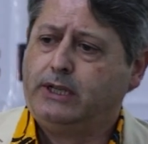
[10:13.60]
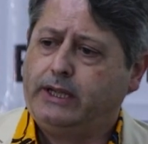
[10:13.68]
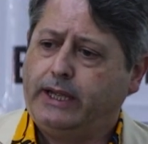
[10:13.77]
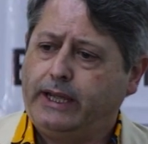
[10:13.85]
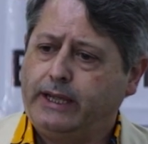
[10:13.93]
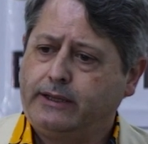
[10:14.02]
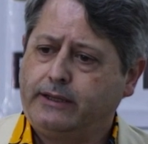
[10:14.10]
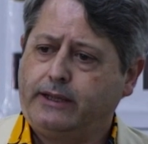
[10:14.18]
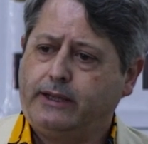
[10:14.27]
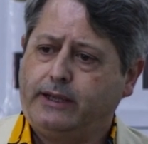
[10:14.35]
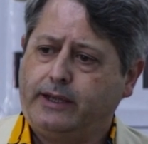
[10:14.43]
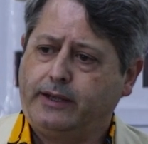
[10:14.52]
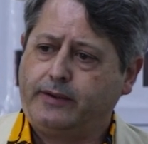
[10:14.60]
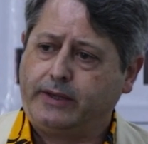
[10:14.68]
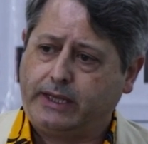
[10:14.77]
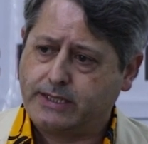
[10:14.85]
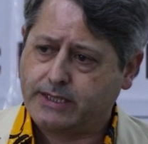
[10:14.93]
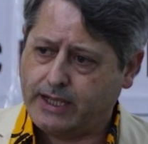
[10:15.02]
And in
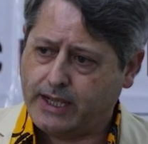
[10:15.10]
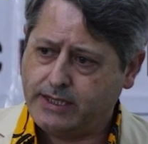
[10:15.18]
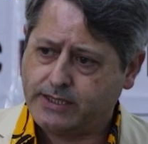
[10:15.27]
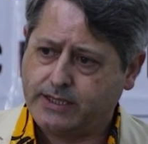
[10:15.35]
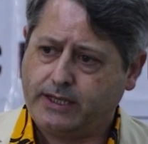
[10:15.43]
this case,